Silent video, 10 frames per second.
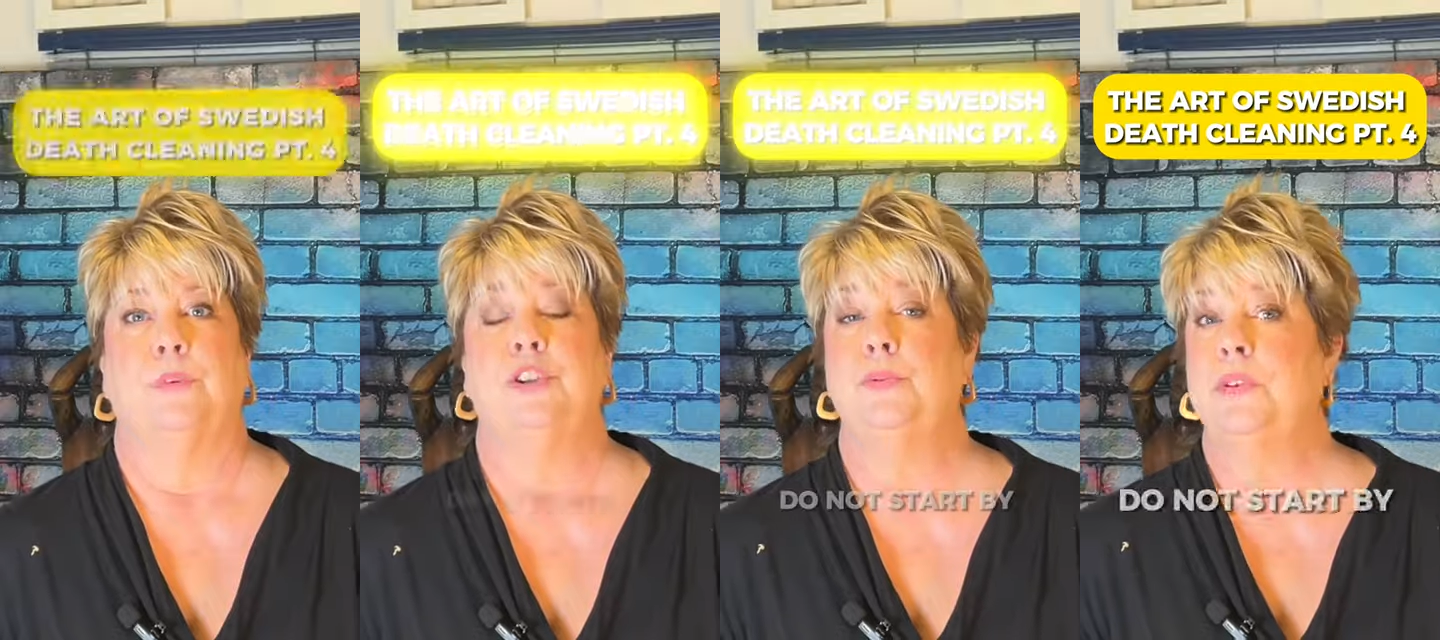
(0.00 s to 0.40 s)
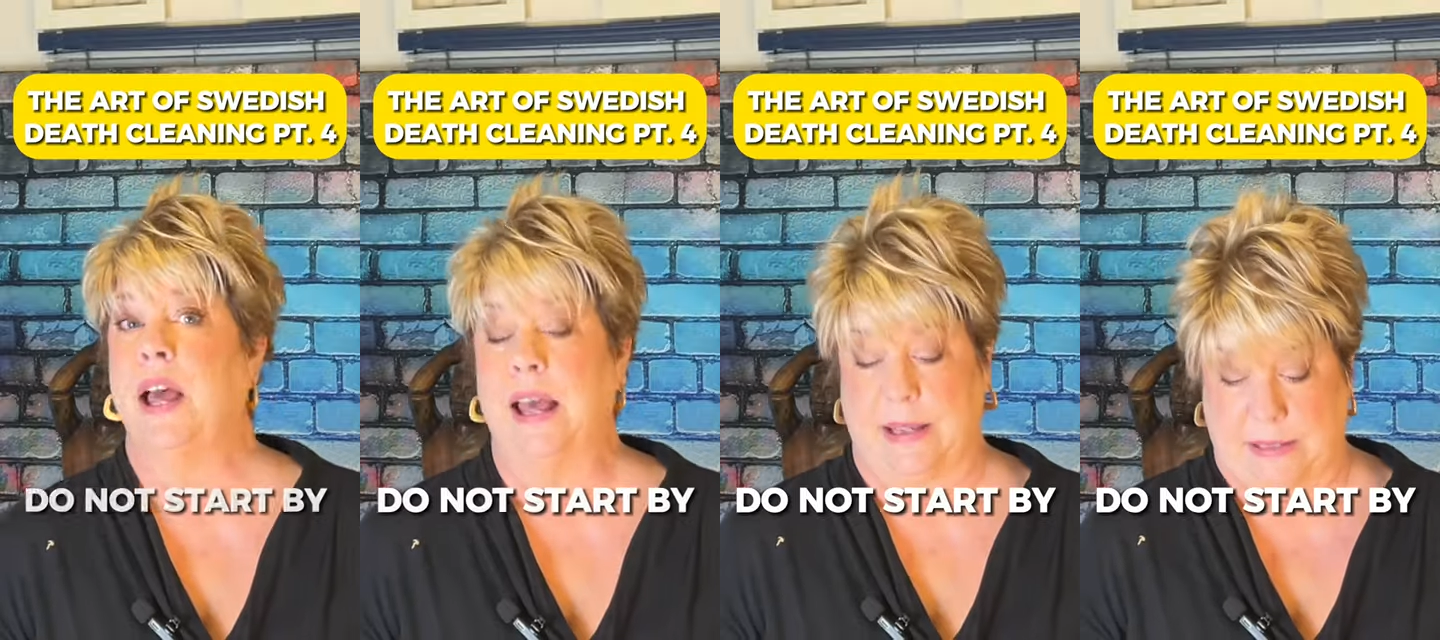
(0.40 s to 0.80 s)
do
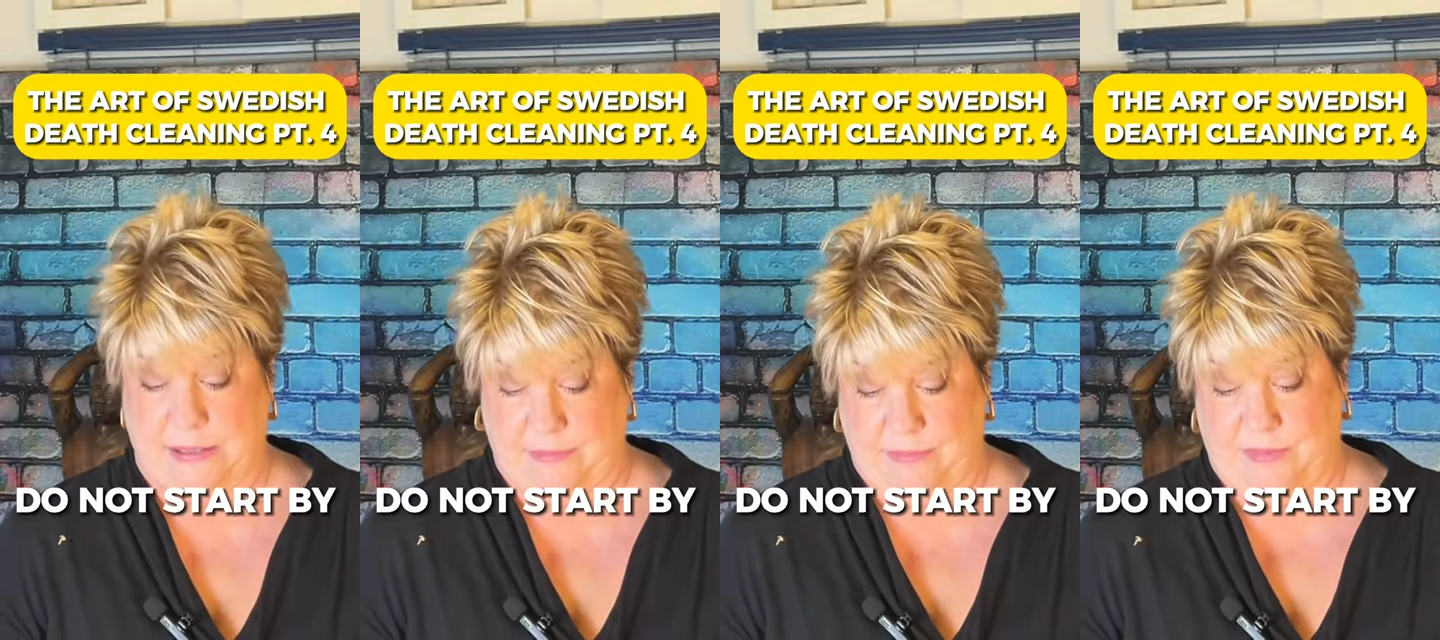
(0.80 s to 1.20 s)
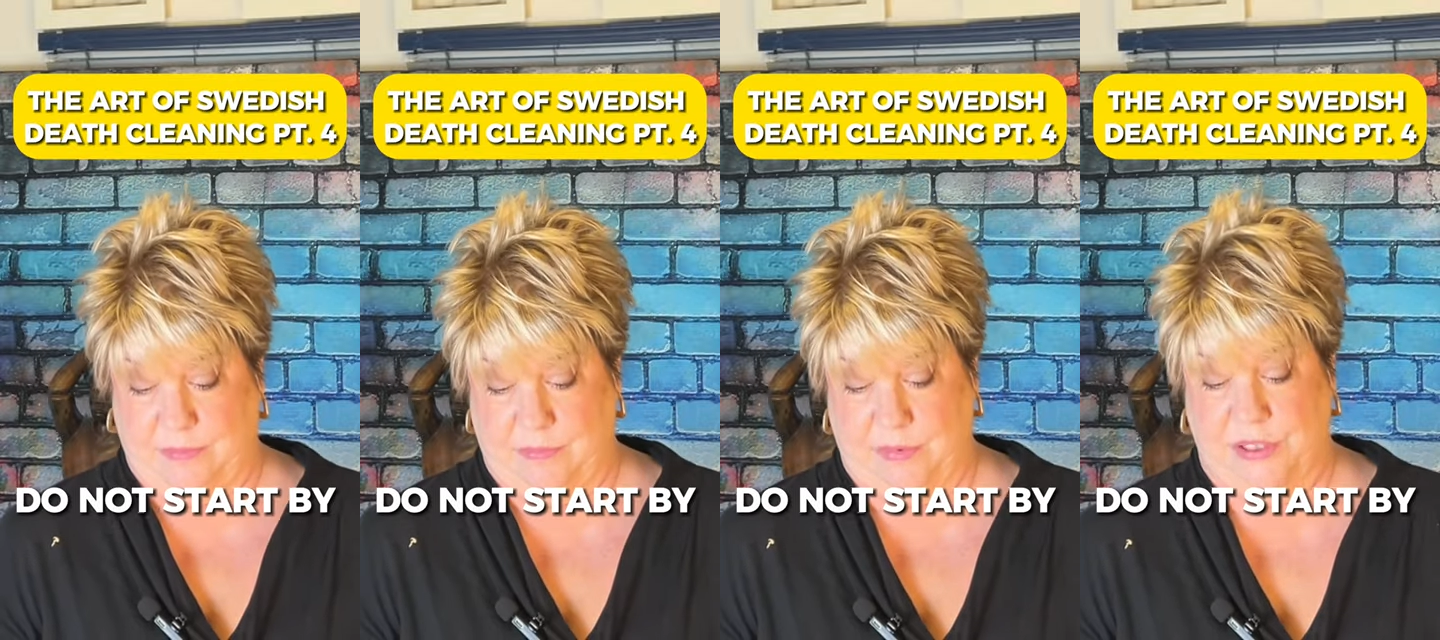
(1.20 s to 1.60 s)
not
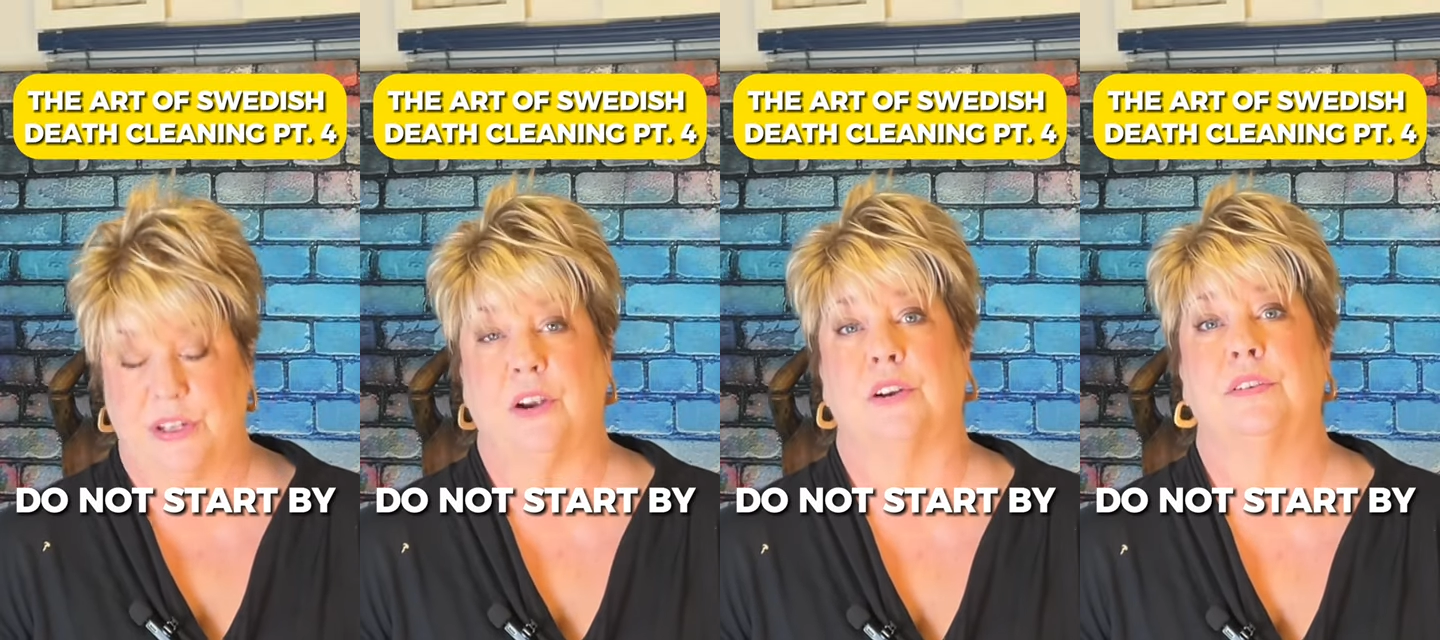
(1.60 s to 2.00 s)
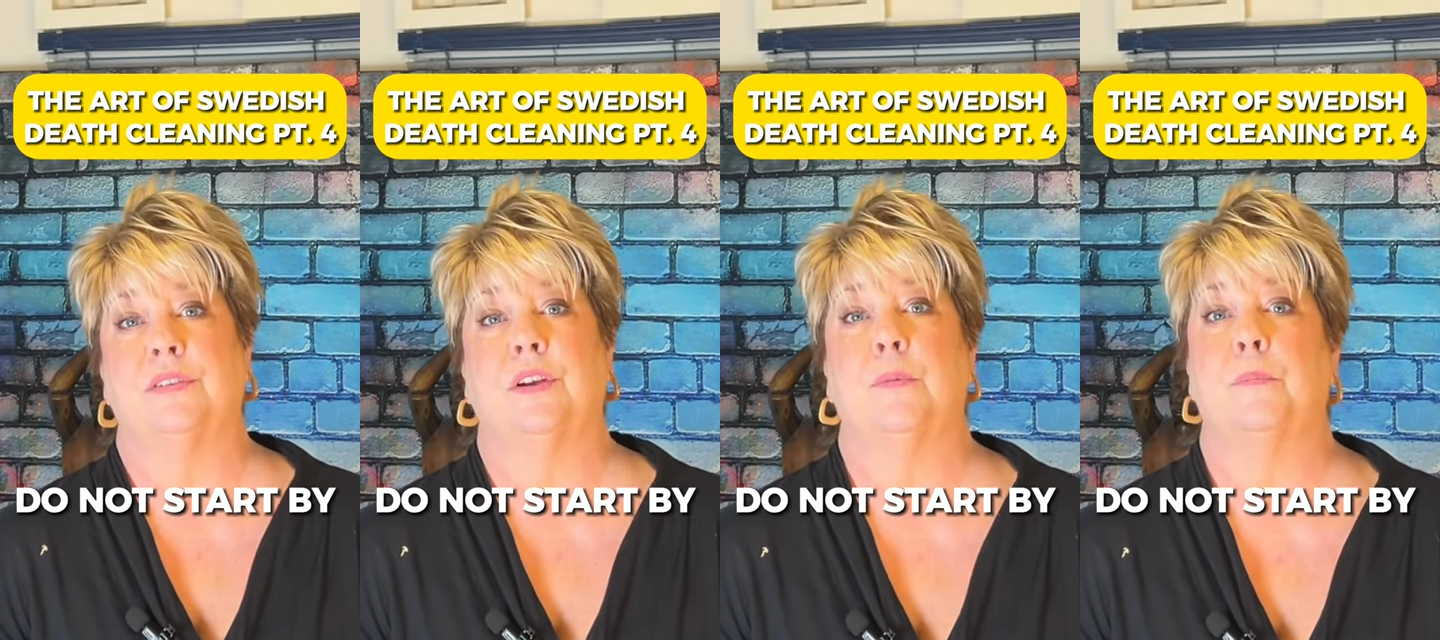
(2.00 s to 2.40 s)
start
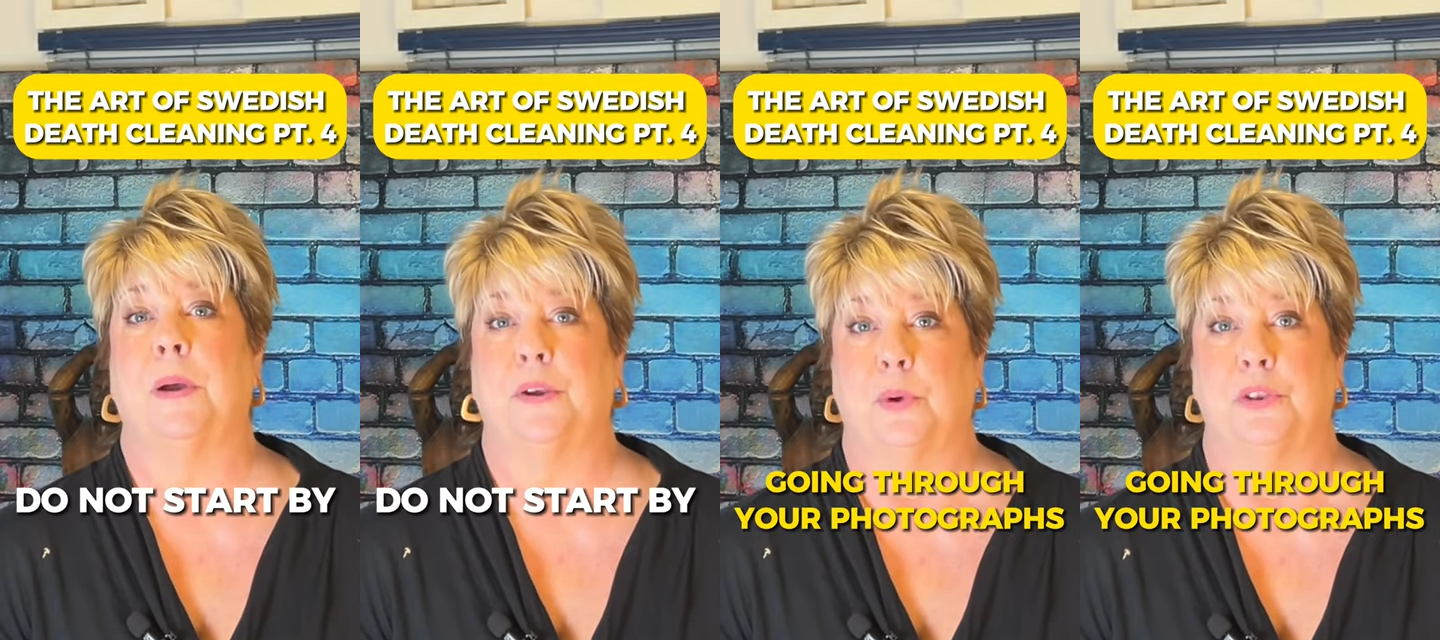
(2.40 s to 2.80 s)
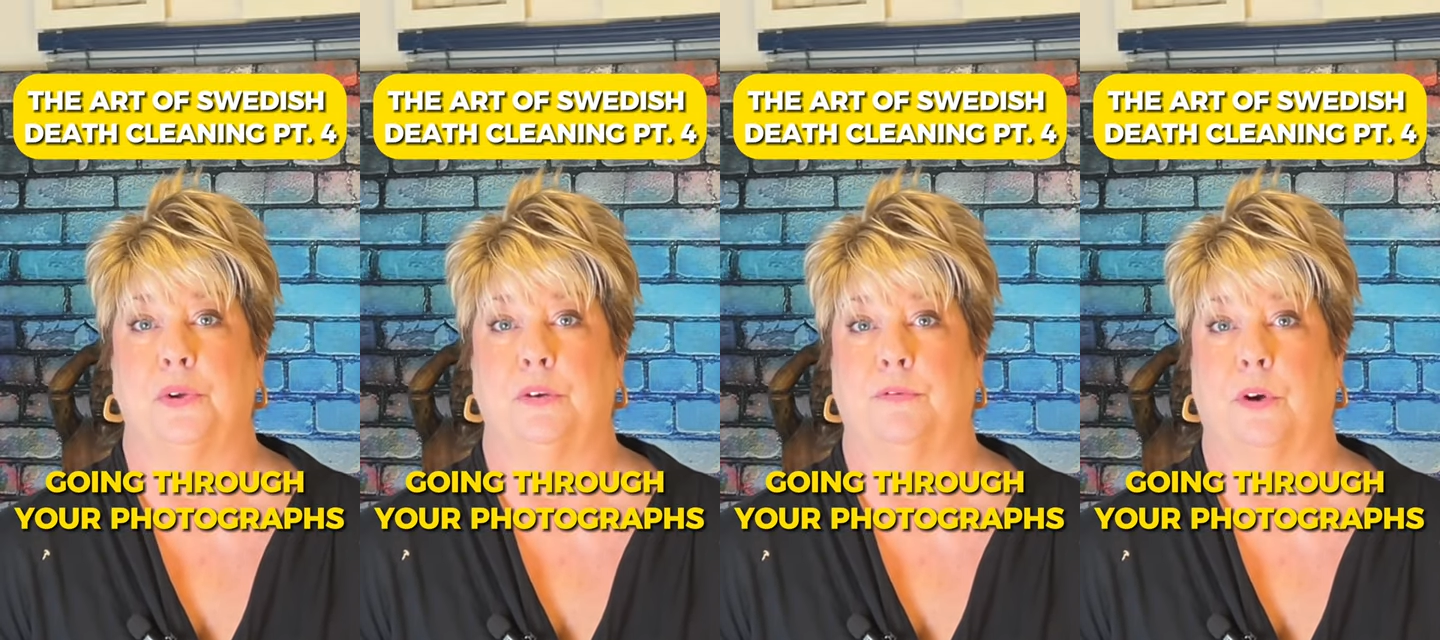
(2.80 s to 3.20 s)
by going through your